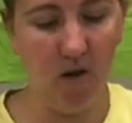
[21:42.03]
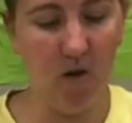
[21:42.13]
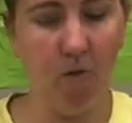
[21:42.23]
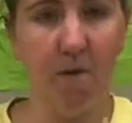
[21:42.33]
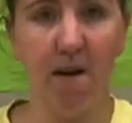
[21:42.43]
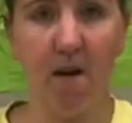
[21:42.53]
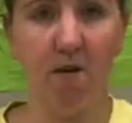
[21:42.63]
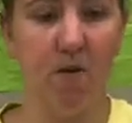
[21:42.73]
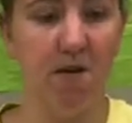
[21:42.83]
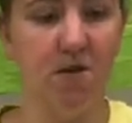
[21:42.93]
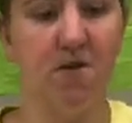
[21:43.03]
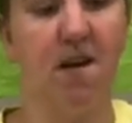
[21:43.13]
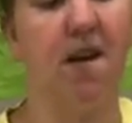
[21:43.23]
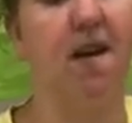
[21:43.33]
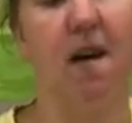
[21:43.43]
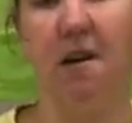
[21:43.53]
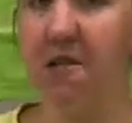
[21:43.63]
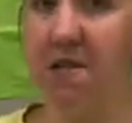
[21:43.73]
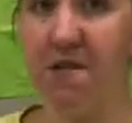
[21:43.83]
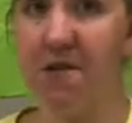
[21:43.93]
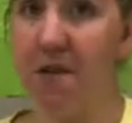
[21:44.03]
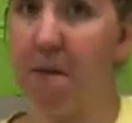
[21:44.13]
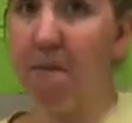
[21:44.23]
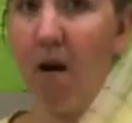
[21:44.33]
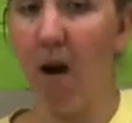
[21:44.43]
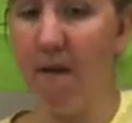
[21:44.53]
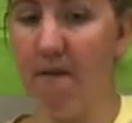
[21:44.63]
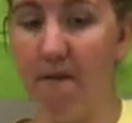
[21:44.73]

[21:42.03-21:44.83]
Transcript: We are going to take our chaser tape off of